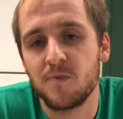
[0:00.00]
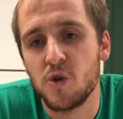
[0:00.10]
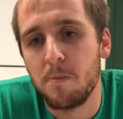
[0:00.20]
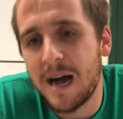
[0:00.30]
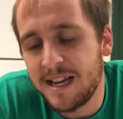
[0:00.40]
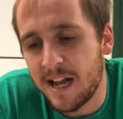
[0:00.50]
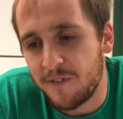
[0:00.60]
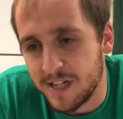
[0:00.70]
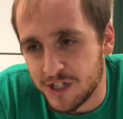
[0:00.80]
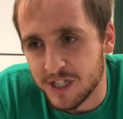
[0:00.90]
So by
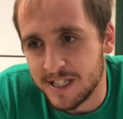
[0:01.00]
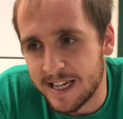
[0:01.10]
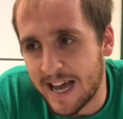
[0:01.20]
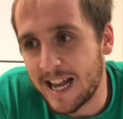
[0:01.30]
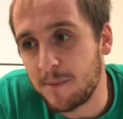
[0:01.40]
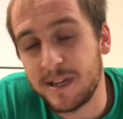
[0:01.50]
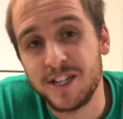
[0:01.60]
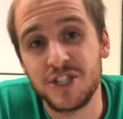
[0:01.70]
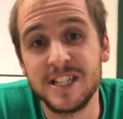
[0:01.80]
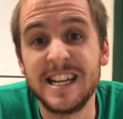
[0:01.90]
definition, an
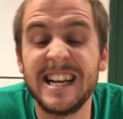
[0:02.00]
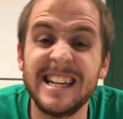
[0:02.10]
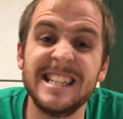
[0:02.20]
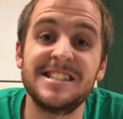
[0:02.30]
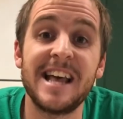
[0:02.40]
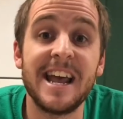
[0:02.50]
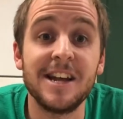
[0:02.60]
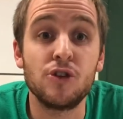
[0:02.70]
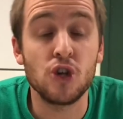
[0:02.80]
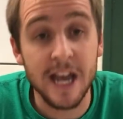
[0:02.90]
adaptation is
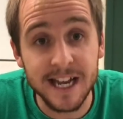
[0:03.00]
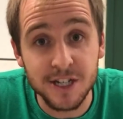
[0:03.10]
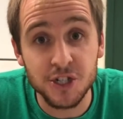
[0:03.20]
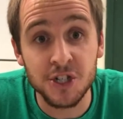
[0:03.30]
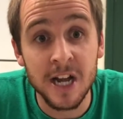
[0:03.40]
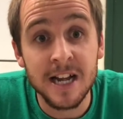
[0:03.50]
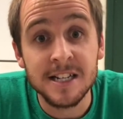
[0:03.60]
a change